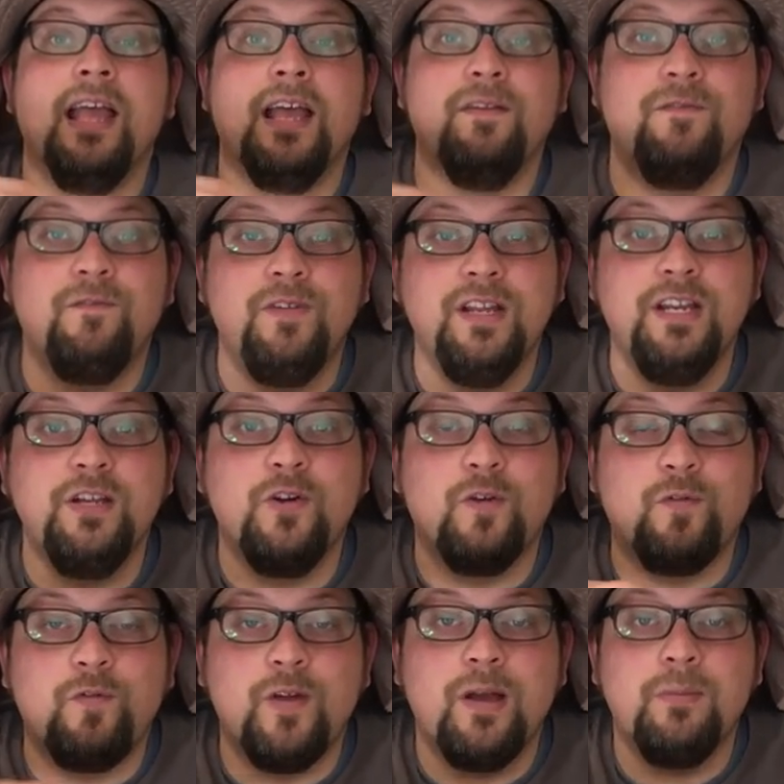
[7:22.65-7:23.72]
and feeding your
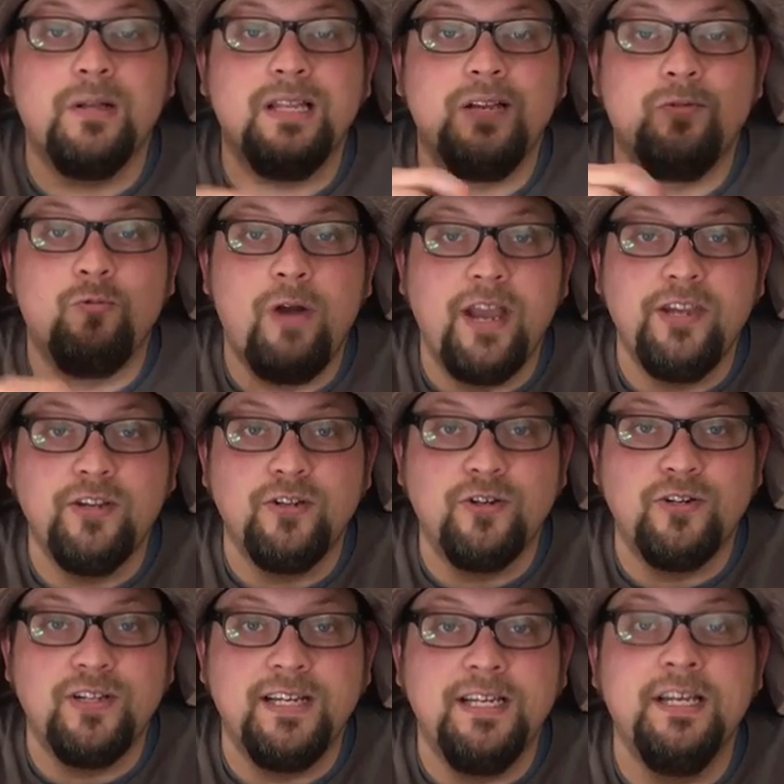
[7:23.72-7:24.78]
family
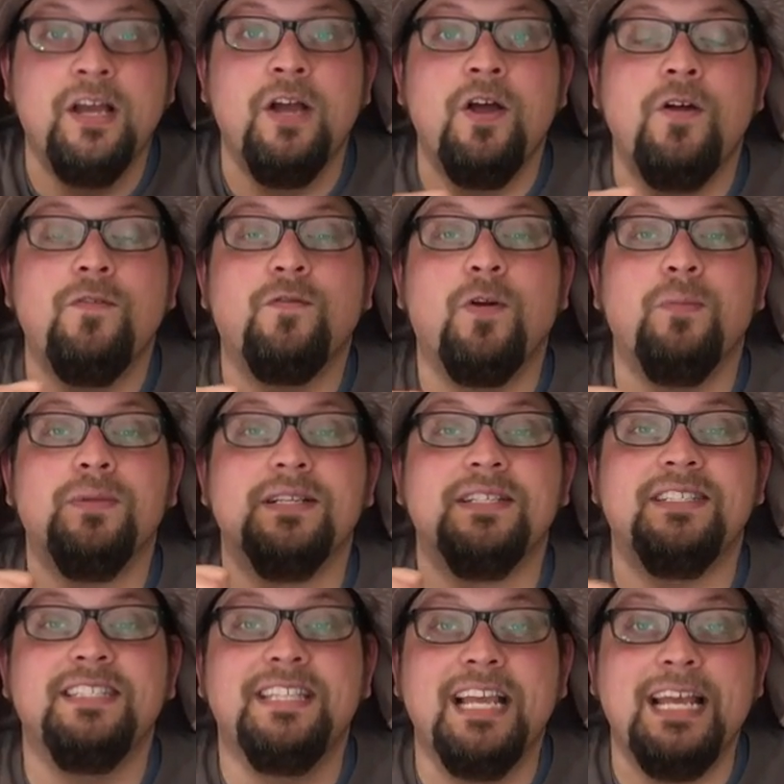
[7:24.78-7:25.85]
regularly from the
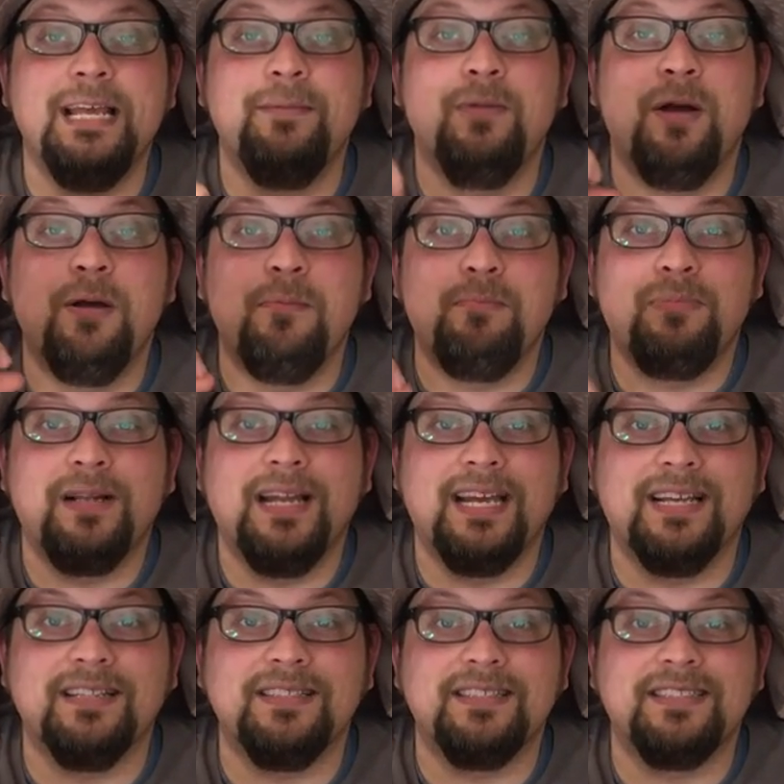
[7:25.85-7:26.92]
same
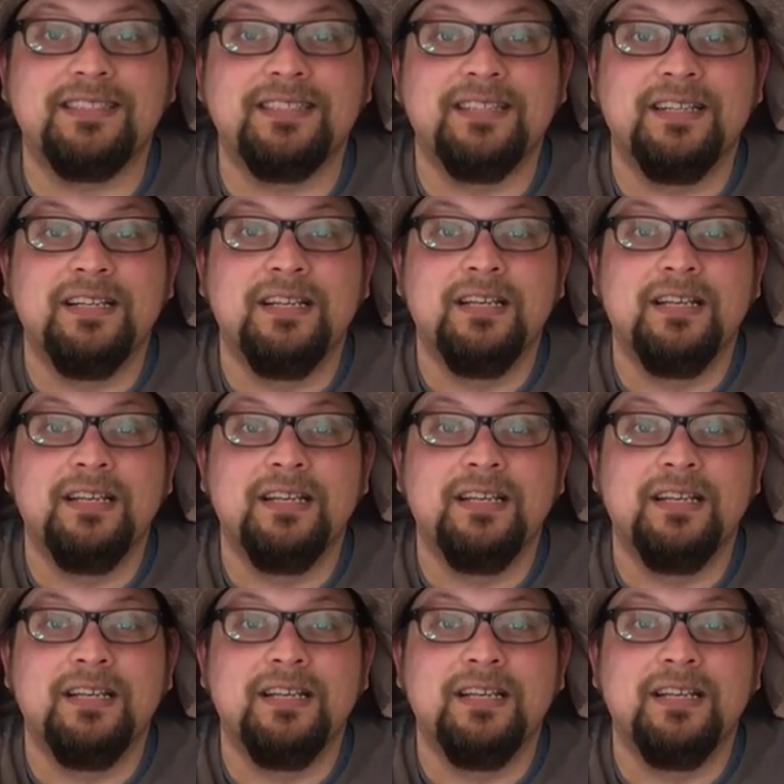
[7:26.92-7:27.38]
plants,